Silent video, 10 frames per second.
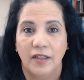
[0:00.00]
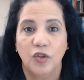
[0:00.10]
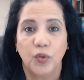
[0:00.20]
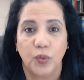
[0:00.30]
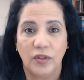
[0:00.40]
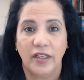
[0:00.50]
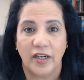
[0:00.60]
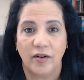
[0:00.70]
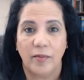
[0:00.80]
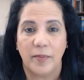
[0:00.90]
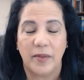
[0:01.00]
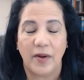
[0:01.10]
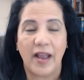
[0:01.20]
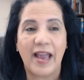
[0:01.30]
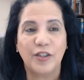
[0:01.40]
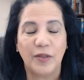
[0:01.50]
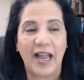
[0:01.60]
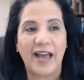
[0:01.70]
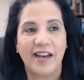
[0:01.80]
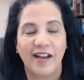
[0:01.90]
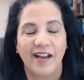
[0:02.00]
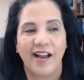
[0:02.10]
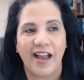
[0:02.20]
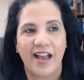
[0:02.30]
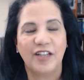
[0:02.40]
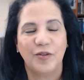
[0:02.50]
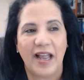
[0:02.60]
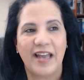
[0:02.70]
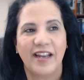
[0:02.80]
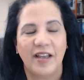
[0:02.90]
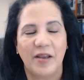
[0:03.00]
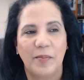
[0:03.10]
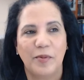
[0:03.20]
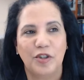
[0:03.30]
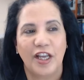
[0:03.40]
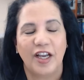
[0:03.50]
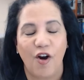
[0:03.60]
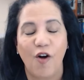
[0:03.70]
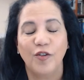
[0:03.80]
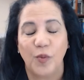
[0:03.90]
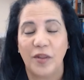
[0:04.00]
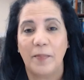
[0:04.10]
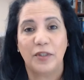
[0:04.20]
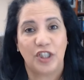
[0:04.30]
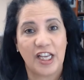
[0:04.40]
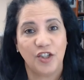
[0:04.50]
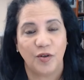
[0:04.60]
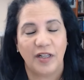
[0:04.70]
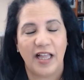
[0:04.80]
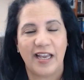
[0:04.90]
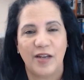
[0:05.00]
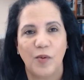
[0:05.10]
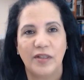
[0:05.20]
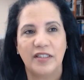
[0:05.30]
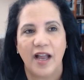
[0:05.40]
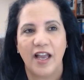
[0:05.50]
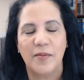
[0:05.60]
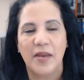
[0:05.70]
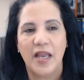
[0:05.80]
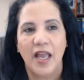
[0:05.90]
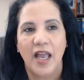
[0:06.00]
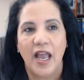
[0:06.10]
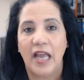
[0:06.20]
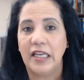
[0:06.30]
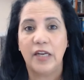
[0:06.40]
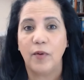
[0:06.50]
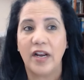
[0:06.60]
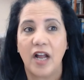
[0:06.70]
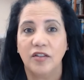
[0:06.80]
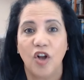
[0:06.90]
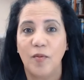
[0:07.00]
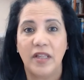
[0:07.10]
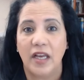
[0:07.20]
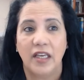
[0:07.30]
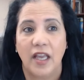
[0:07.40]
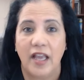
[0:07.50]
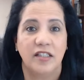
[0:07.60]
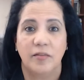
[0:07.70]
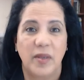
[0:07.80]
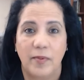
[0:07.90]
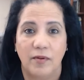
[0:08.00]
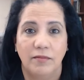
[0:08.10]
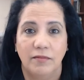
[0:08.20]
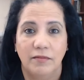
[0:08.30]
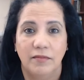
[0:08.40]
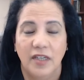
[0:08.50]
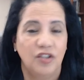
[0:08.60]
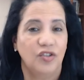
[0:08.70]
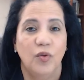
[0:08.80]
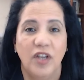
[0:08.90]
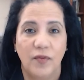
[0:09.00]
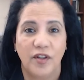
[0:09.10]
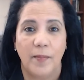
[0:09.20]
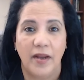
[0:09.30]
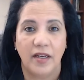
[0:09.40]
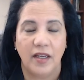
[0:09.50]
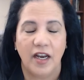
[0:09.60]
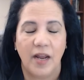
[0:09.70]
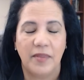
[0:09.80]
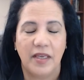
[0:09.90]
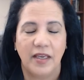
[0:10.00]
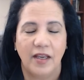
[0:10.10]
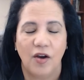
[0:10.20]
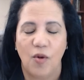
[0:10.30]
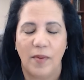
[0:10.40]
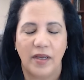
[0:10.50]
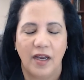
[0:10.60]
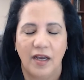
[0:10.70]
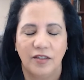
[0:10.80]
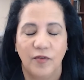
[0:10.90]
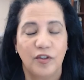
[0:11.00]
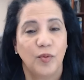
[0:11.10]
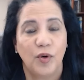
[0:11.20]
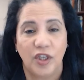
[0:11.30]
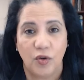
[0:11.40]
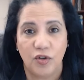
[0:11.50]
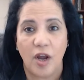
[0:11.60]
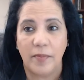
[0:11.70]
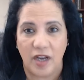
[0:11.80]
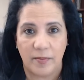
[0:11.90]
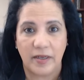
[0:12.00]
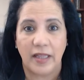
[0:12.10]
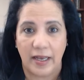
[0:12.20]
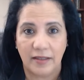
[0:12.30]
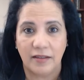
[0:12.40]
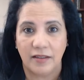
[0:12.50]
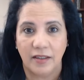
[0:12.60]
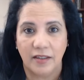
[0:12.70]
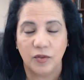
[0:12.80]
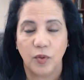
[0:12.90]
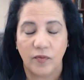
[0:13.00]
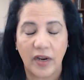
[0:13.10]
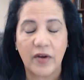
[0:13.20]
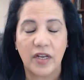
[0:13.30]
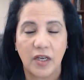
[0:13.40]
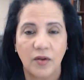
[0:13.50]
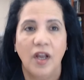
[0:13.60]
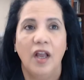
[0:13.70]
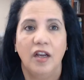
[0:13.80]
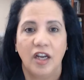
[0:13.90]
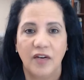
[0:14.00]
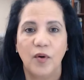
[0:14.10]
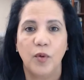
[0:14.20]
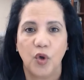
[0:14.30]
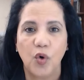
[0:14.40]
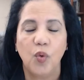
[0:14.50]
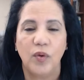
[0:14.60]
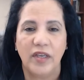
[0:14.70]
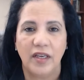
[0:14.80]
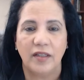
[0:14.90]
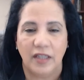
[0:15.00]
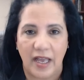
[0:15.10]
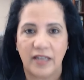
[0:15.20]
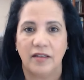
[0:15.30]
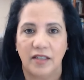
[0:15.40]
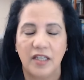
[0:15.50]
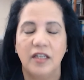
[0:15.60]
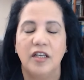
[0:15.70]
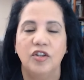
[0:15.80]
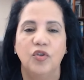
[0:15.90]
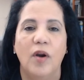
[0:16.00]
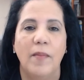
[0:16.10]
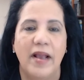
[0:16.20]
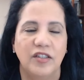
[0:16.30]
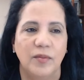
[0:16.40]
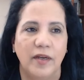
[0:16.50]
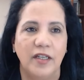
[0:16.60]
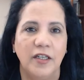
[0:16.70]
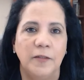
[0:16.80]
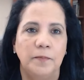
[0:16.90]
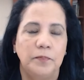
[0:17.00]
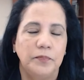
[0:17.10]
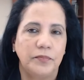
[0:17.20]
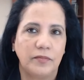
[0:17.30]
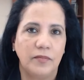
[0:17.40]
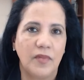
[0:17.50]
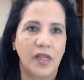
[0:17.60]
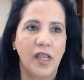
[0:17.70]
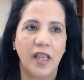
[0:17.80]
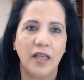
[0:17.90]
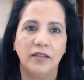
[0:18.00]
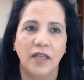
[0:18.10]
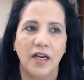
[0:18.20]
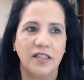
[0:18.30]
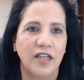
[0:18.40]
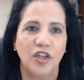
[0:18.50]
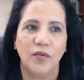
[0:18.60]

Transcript: truly care about people. I actually had a I actually had a, a, a, call with a potential client one time, and he right out told me that he hates the people. He's just doing it for the money. And I'm thinking, oh my gosh. First of all, he yeah. could not become a client because we're very careful with who we let in into our mastermind. And uh, second